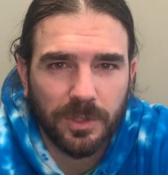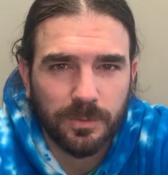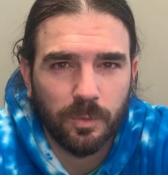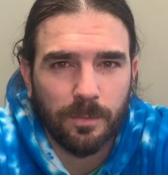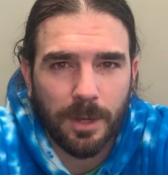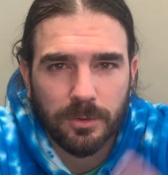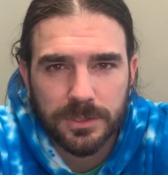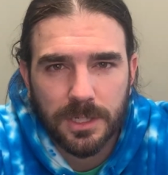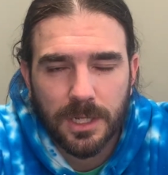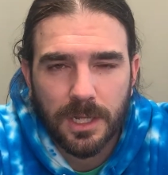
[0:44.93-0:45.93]
which we'll
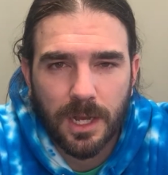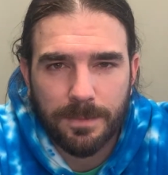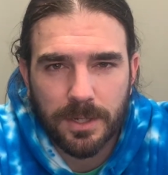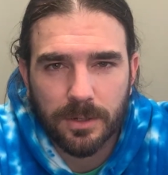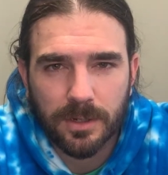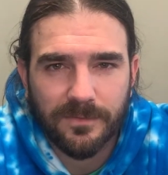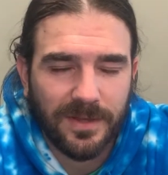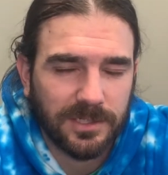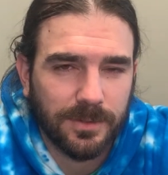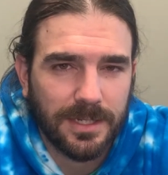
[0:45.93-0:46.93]
post up here if
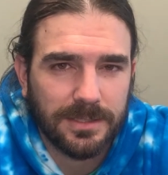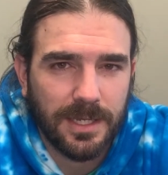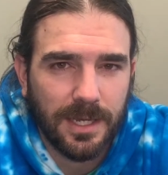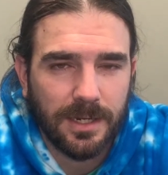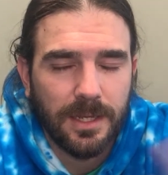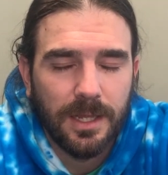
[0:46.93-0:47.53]
that's the right side.